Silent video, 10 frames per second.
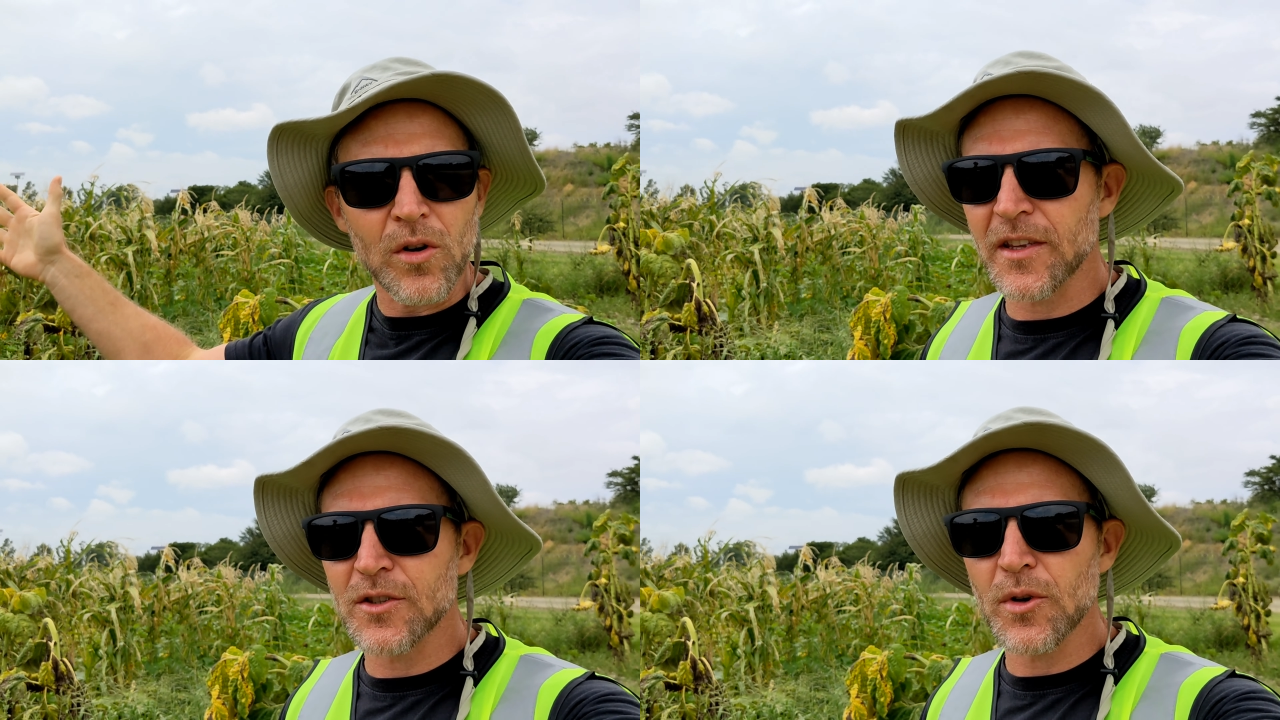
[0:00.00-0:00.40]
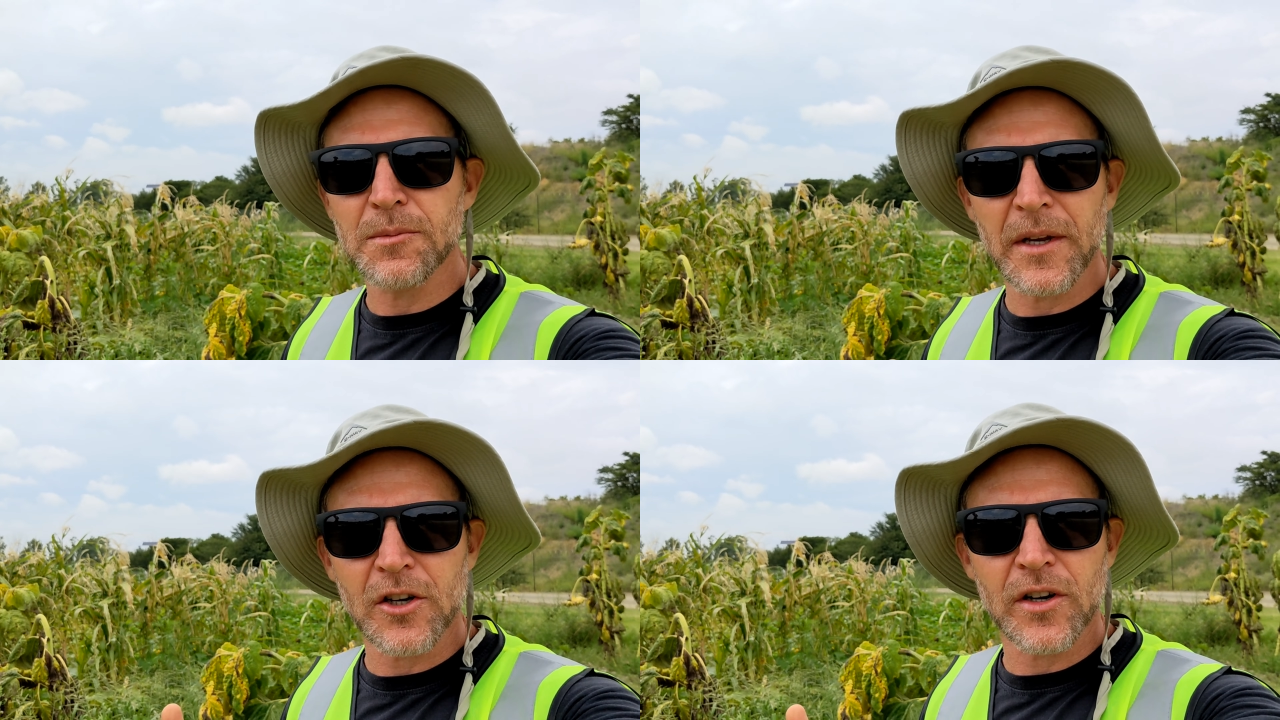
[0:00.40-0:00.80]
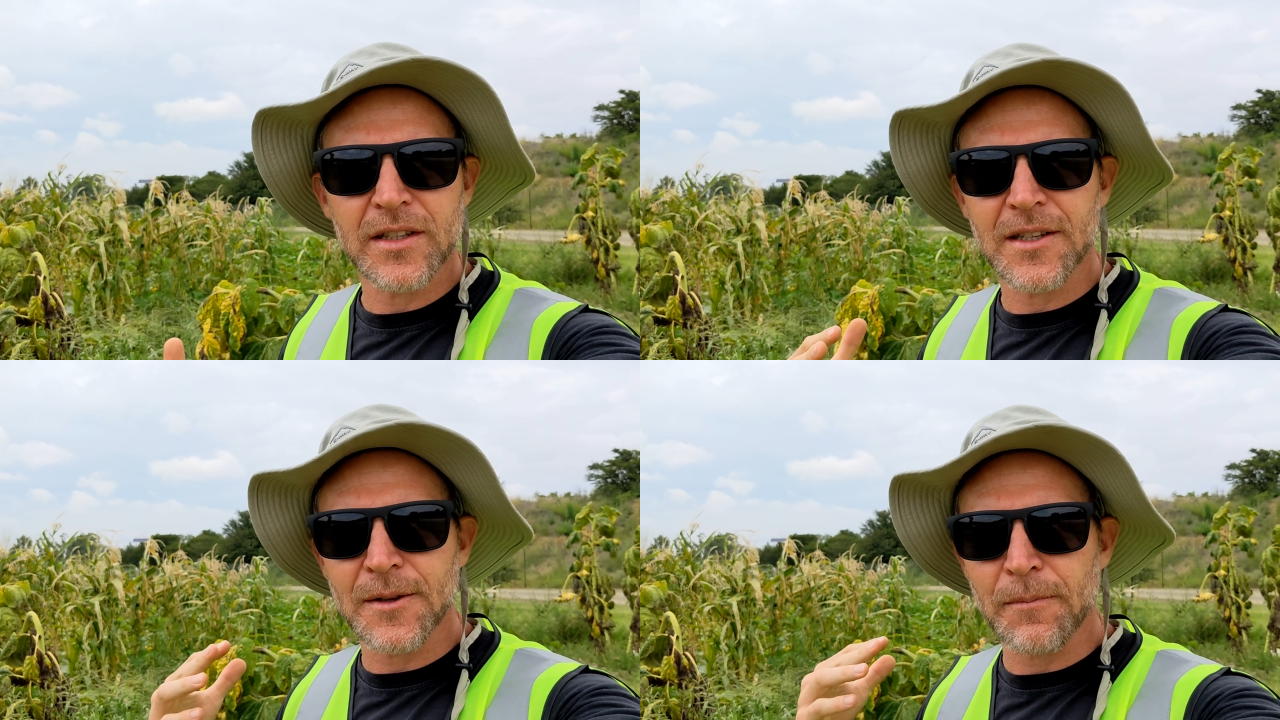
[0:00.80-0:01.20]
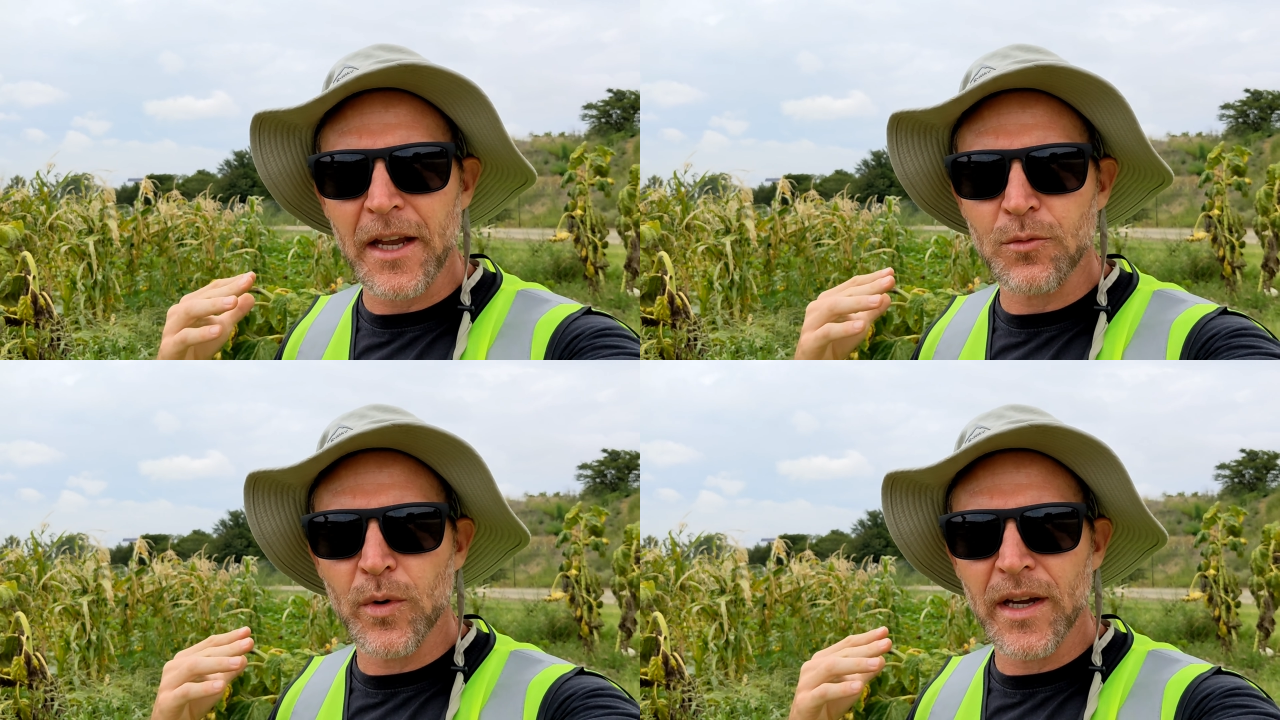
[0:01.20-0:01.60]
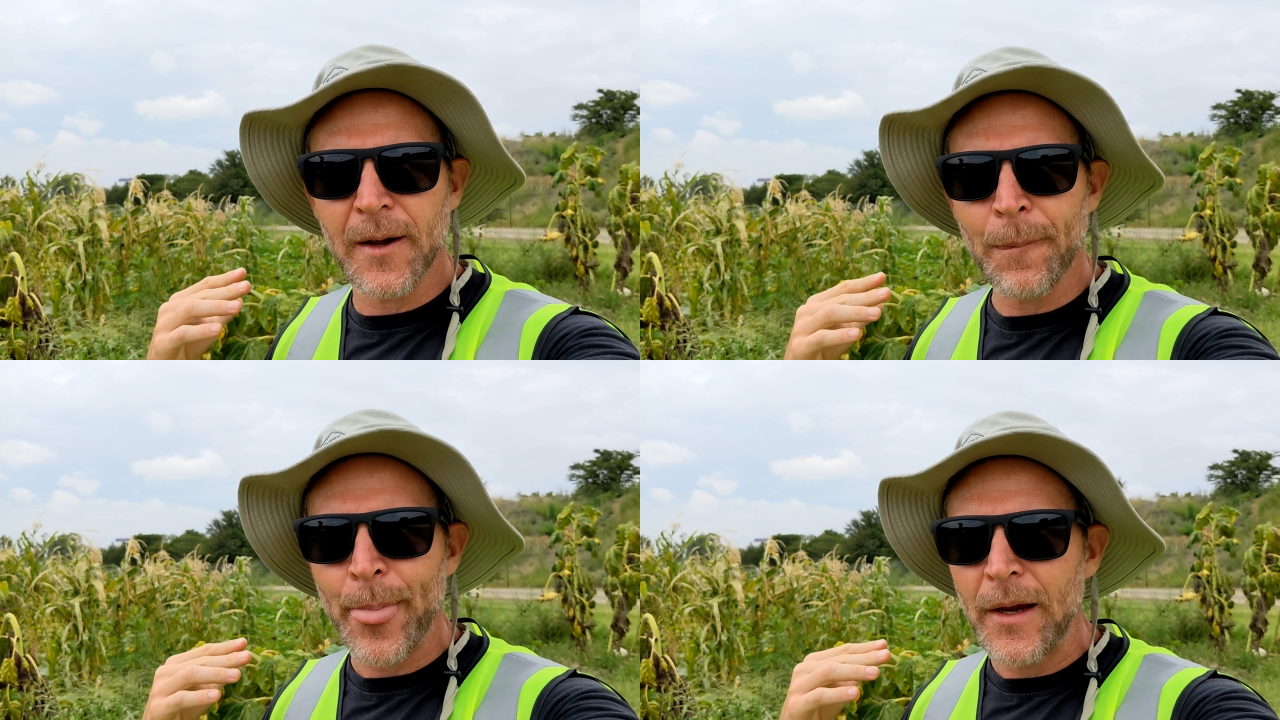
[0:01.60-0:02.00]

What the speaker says: So there's always been a criticism that we